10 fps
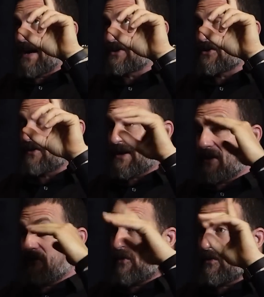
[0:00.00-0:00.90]
eyes are
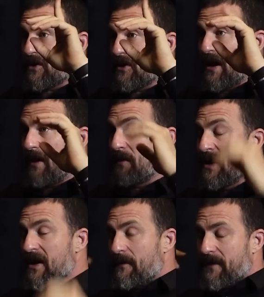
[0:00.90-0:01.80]
directed forward or up,
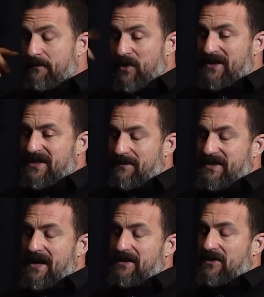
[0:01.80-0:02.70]
the brainstem
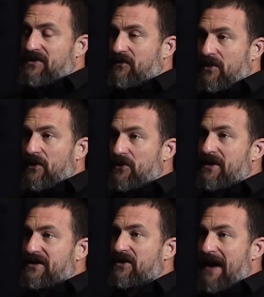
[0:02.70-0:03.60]
centers for
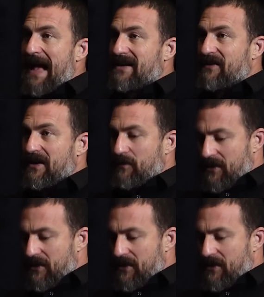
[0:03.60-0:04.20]
alertness are activated.